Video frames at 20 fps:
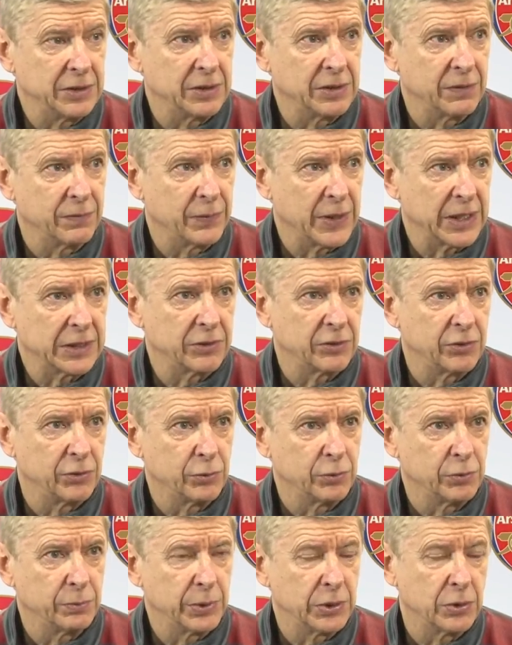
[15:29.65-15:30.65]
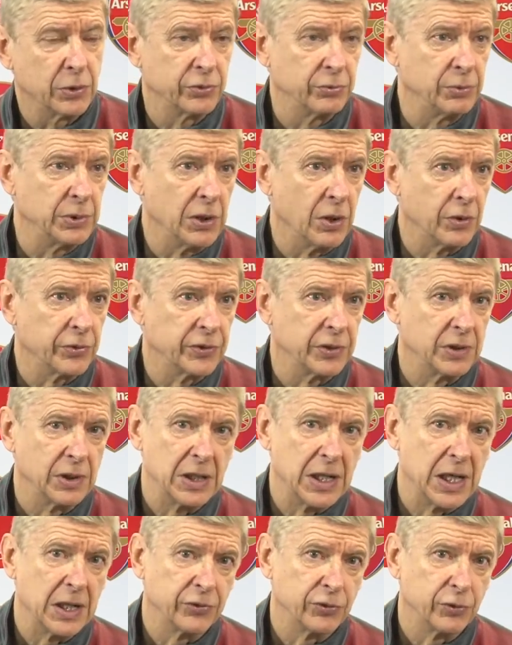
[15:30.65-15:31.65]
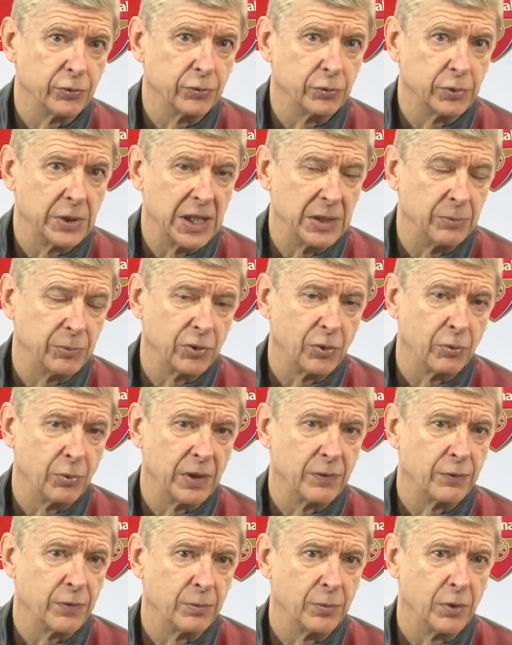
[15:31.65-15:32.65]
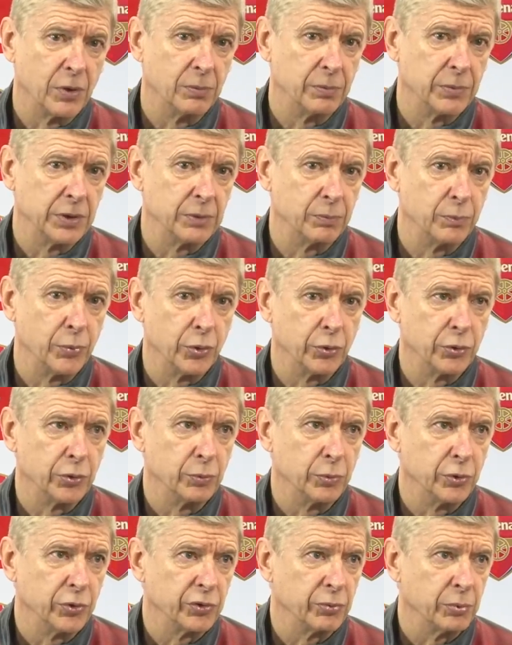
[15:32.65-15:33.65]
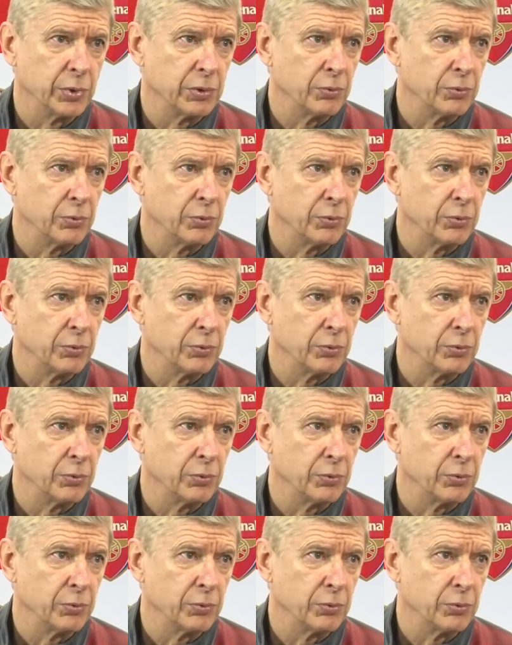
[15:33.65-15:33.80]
it affects you because we lost the last two games away from home at Bournemouth.